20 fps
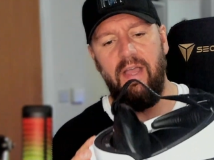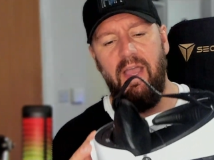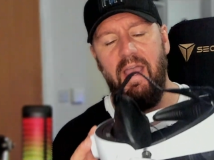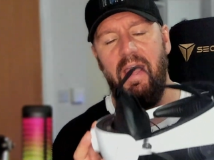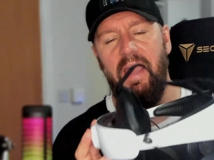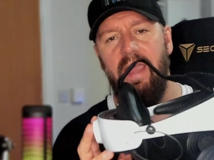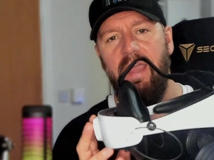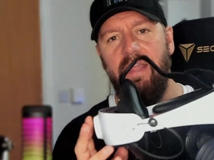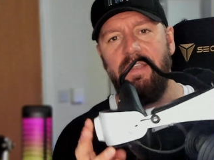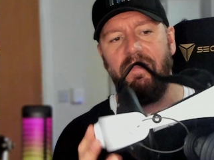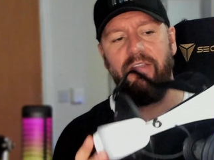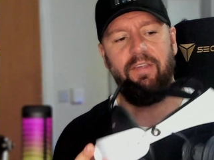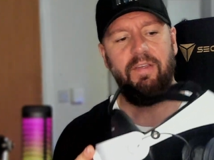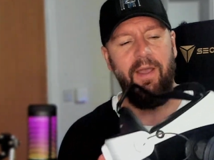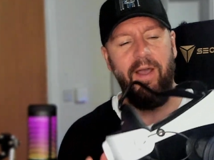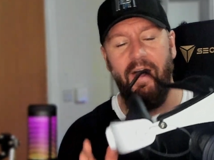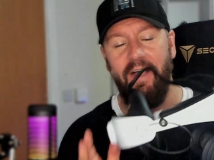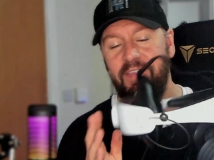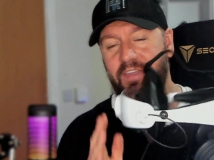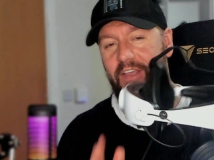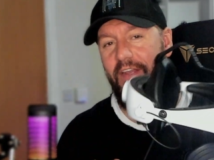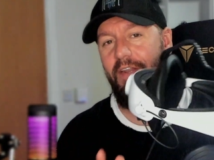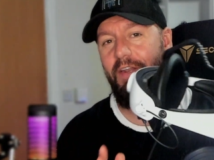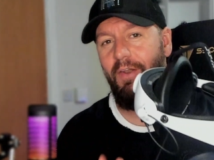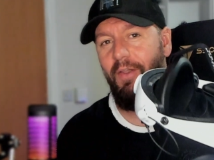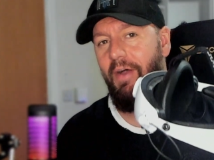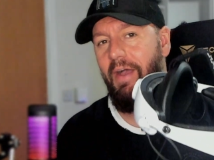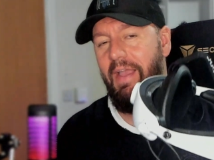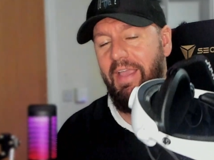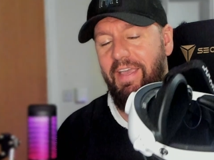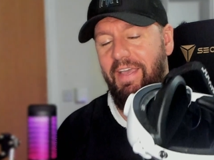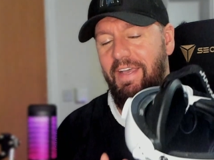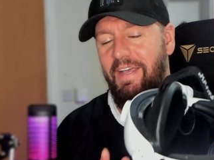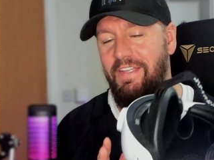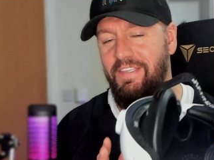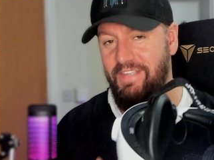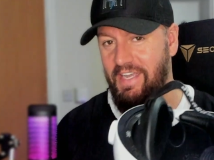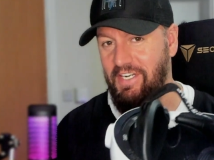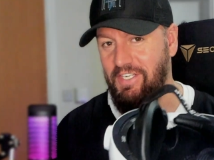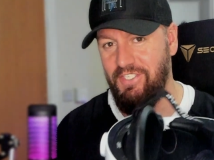and I didn't like
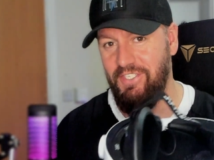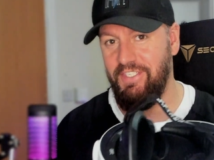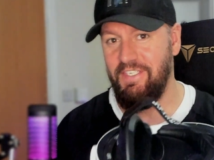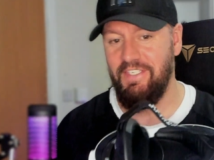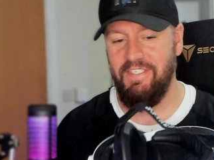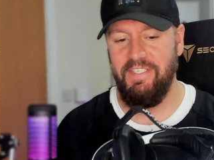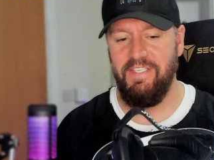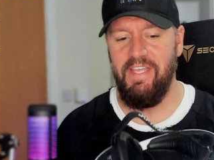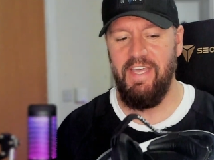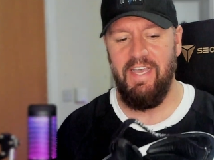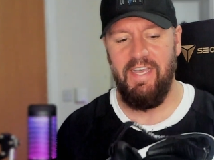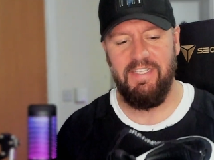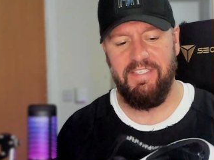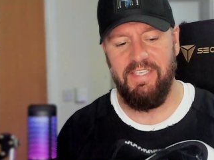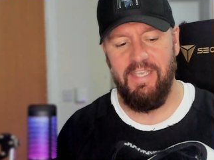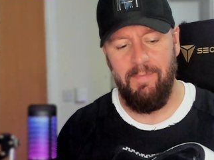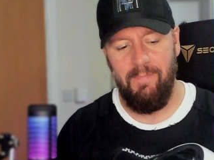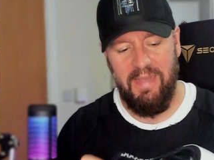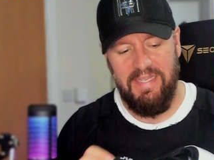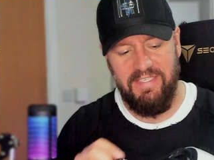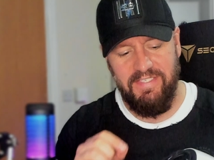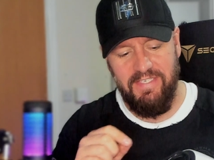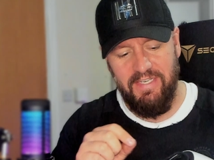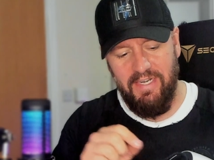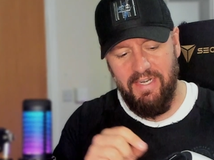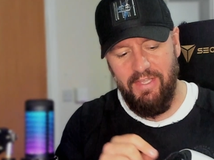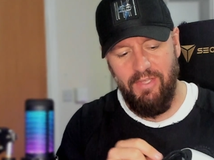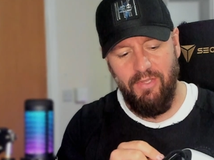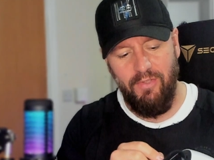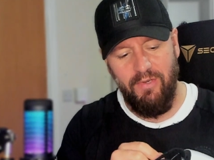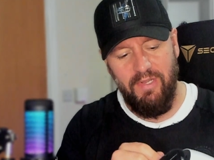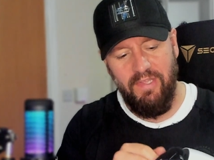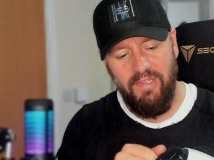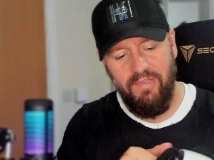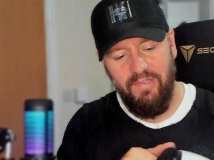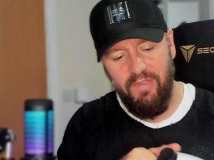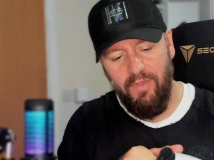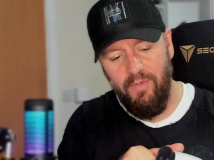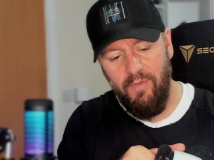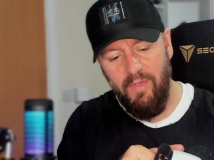attaching this to the headset. Basically you need
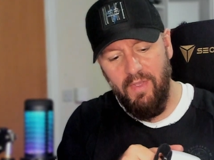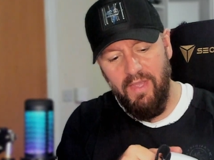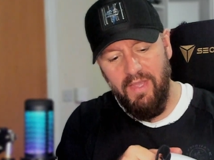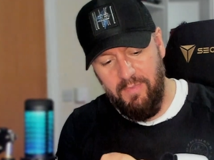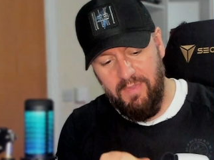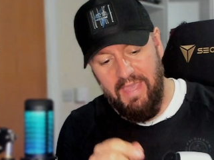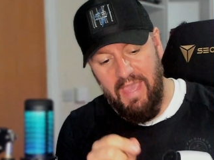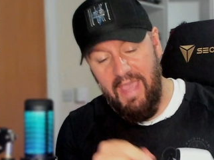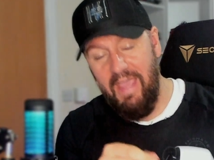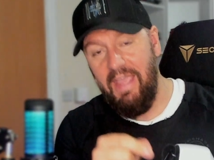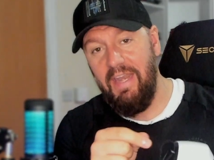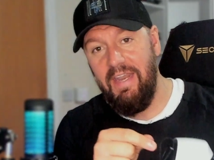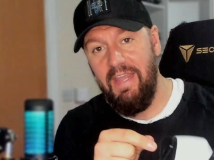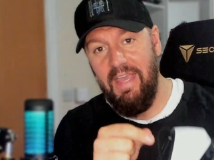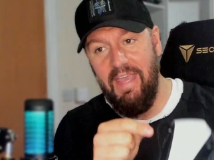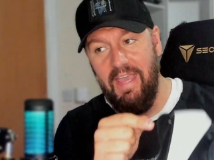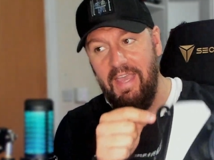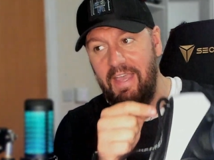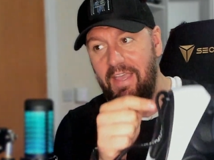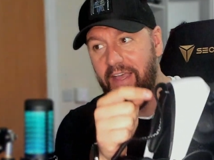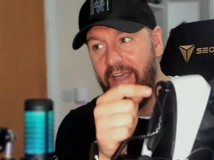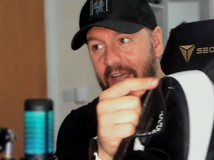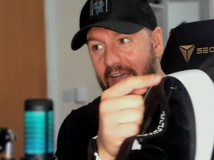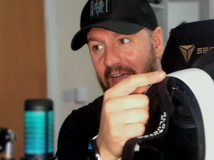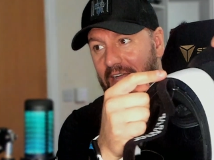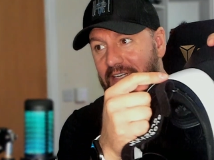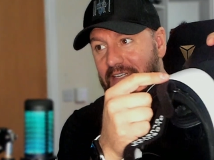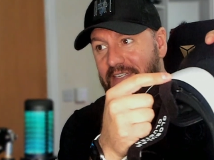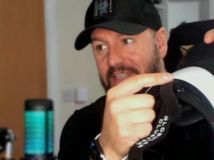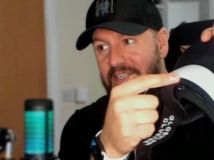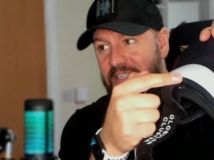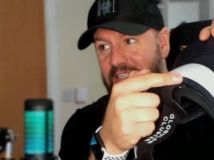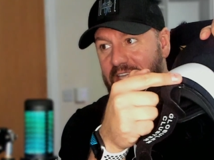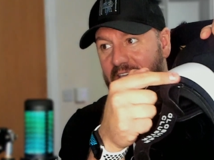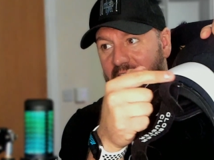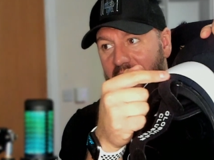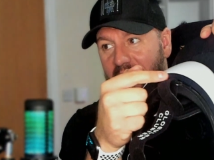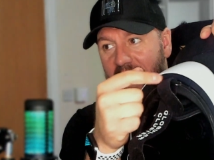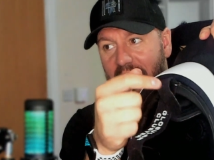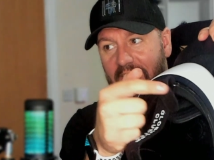to get in here and
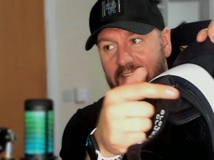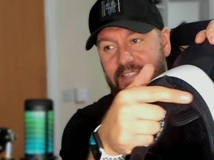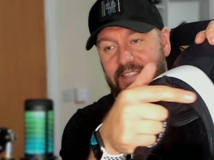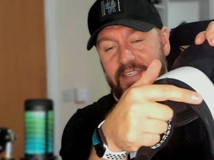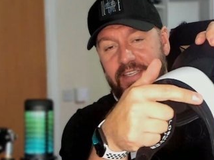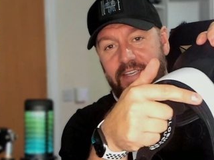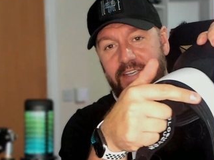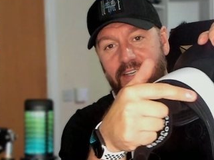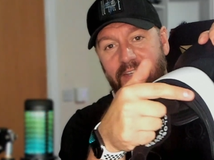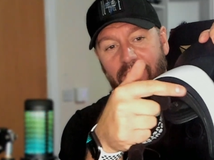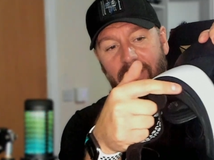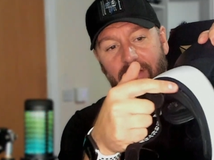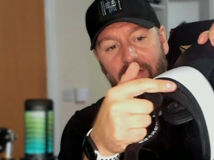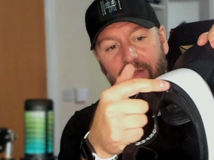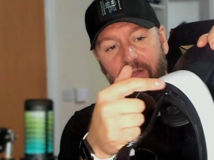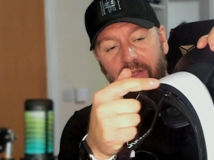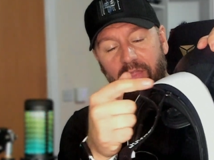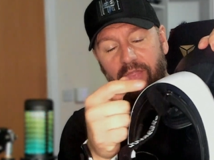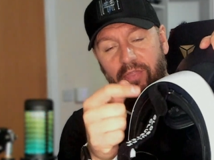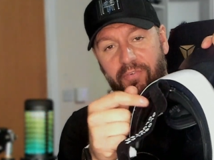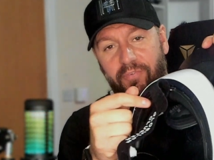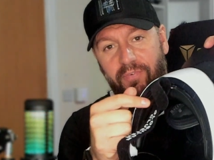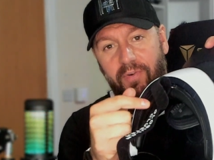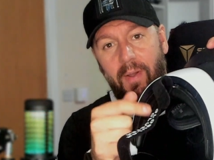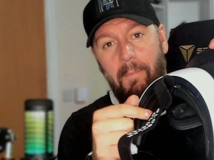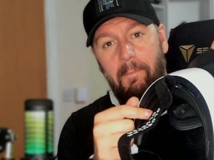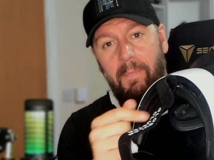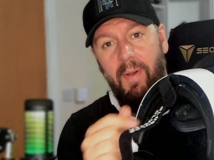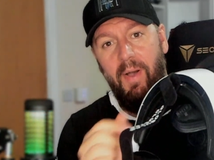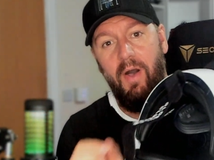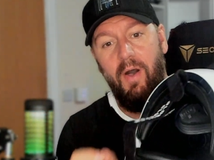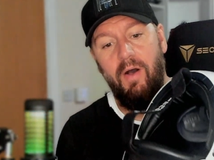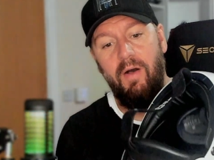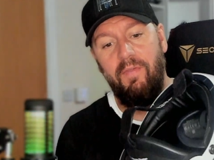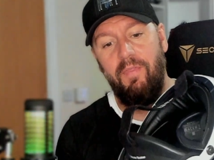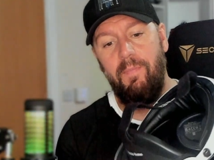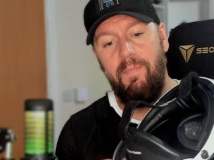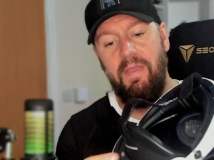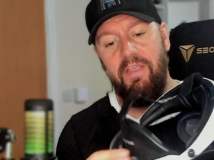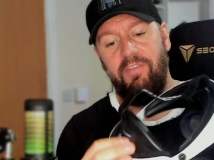disconnect the front part
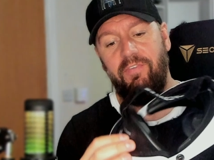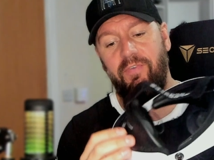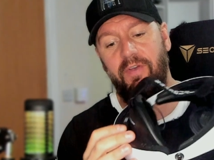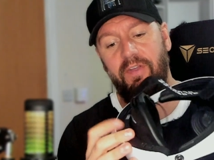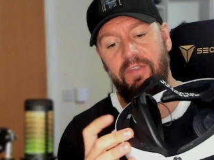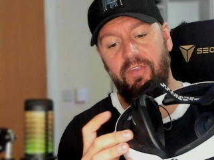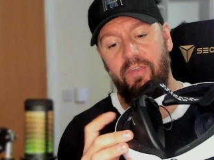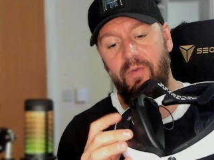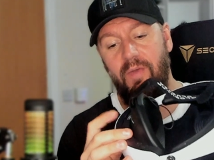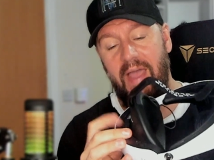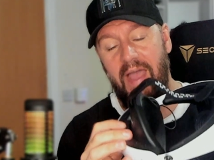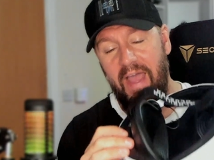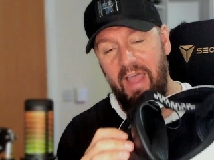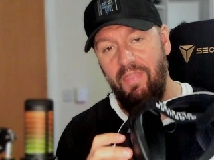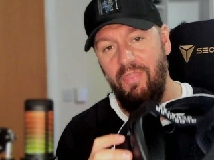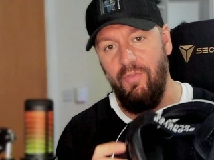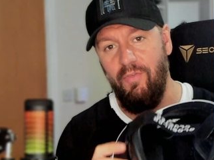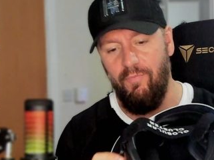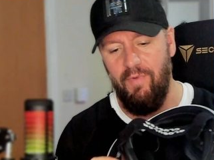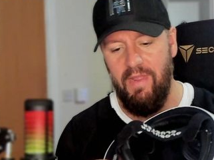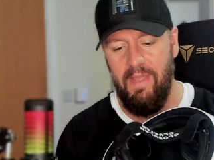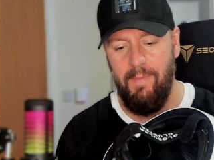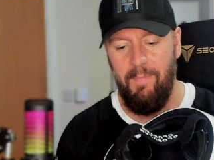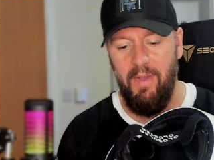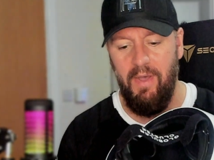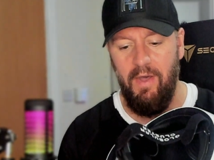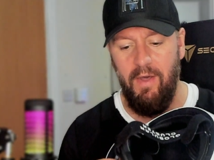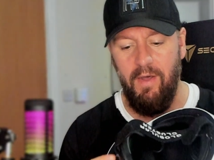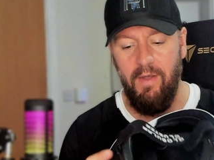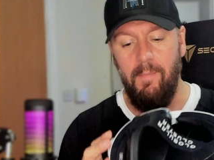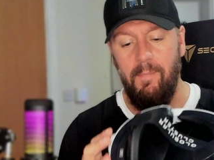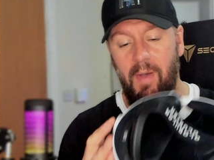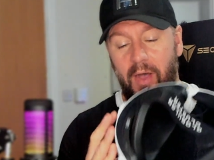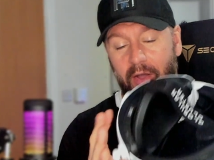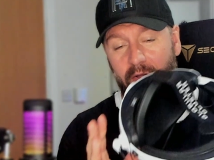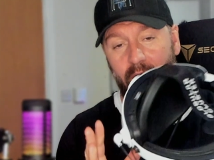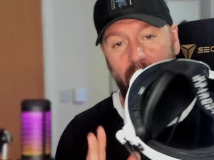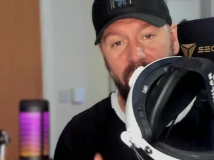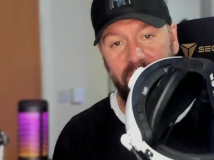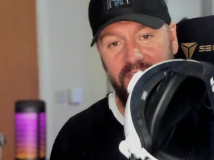of the PSVR2 and the rear part. But I
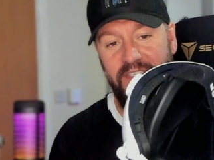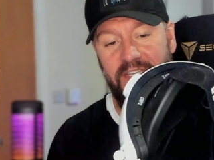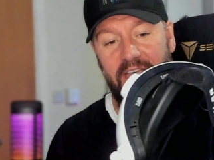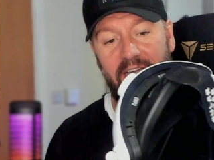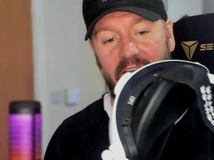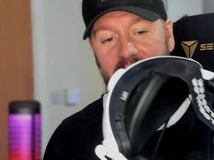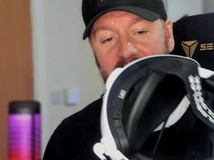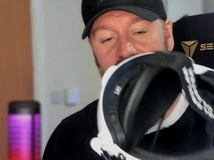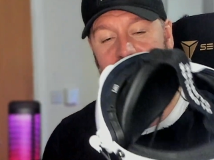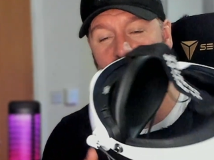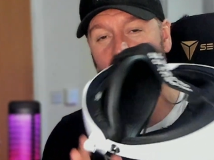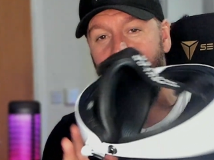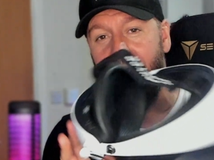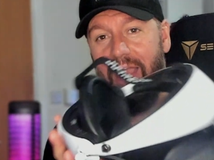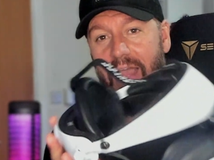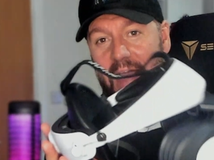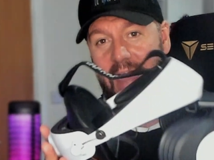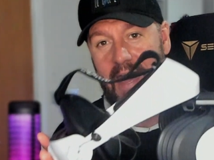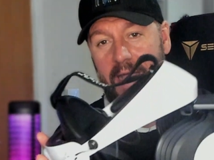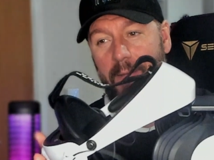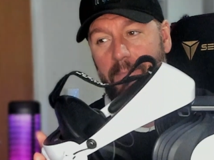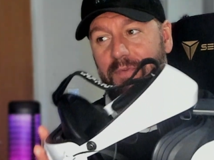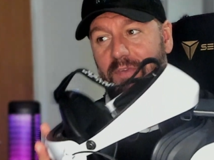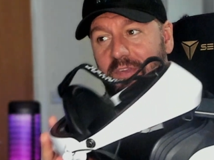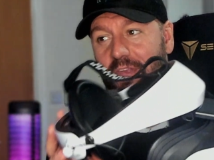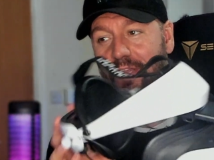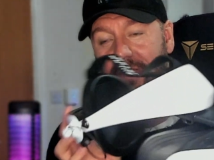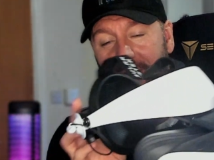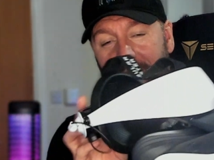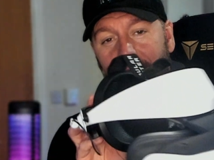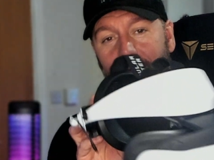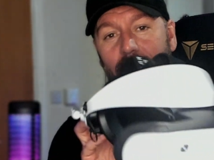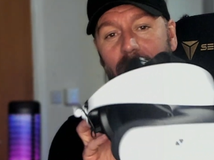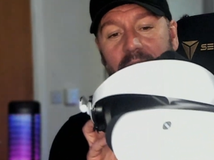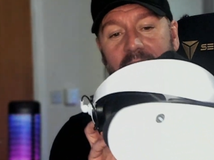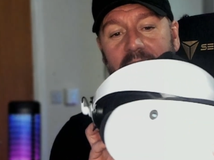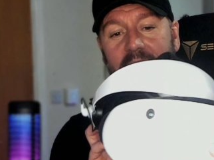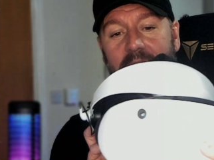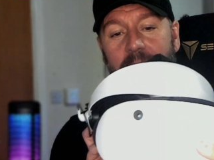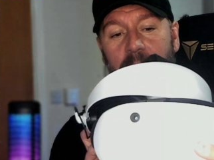gotta say, I
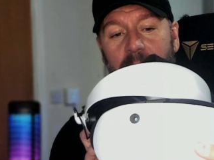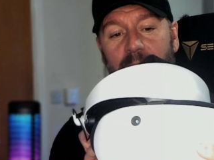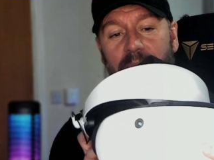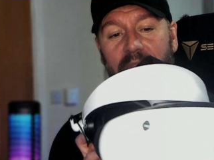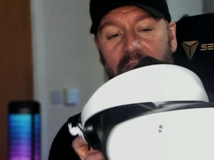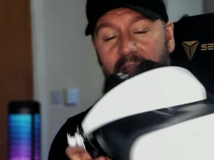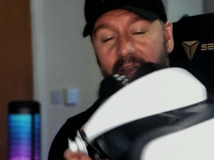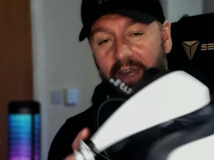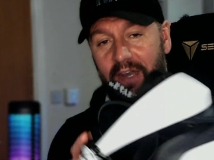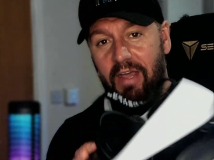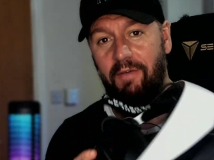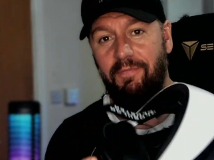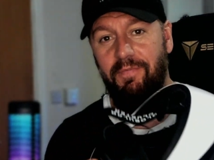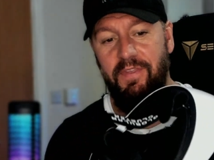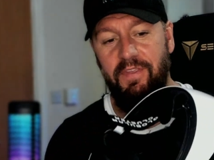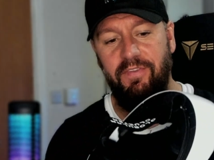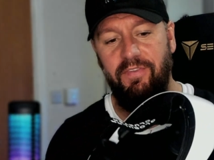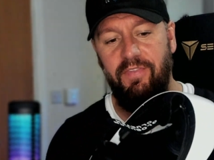absolutely love this